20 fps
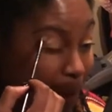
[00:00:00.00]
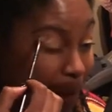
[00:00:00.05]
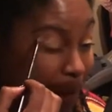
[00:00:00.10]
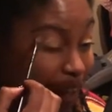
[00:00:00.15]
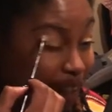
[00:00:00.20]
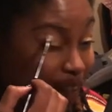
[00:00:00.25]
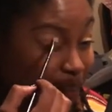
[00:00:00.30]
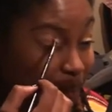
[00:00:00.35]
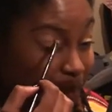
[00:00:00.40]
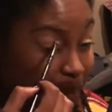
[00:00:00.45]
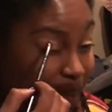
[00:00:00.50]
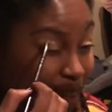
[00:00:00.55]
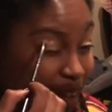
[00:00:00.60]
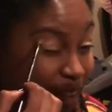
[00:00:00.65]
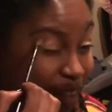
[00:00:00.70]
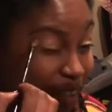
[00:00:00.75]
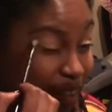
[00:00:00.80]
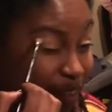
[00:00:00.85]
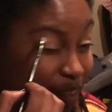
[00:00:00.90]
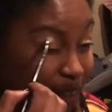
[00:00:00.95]
That's what my
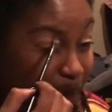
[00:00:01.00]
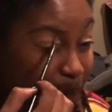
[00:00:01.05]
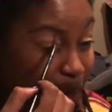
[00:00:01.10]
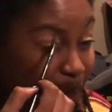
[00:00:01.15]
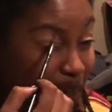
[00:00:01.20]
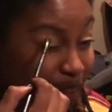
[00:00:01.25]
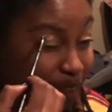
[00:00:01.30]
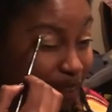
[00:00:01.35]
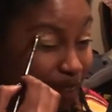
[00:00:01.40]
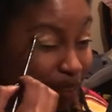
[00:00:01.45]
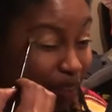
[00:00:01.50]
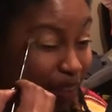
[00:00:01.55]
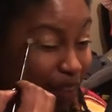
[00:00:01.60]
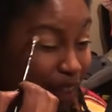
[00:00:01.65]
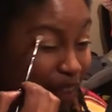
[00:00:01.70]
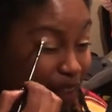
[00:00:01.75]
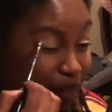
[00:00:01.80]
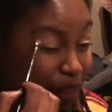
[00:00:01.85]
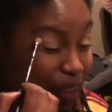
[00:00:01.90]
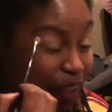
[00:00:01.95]
Australian pastors would say.
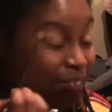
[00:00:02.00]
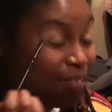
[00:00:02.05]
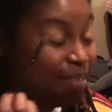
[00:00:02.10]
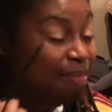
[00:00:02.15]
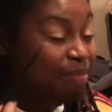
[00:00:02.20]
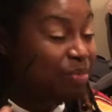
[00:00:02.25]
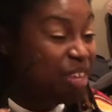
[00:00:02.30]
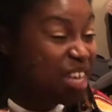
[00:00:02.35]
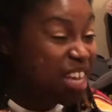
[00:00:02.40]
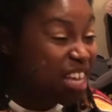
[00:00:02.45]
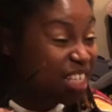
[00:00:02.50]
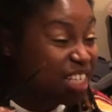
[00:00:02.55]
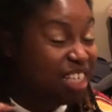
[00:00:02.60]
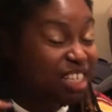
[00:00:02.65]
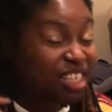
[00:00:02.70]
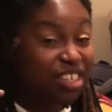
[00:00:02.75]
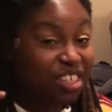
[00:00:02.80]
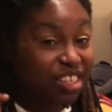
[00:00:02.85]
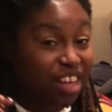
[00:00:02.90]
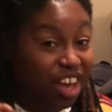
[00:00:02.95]
They're like, this is
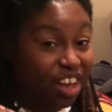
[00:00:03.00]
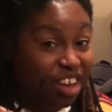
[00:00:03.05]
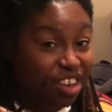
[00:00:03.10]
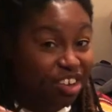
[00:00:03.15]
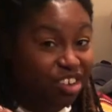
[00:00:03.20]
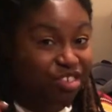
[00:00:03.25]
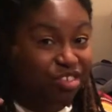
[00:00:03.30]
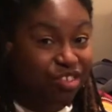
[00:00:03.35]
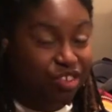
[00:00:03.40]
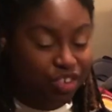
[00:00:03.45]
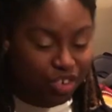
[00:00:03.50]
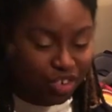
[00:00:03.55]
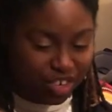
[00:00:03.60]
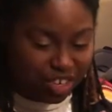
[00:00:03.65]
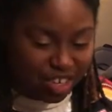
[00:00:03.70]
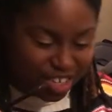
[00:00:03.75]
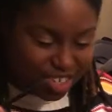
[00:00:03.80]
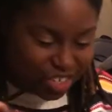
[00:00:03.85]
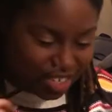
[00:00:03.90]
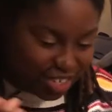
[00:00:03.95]
so
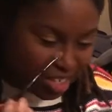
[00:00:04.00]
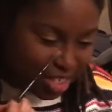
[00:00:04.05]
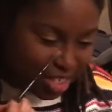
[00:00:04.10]
good.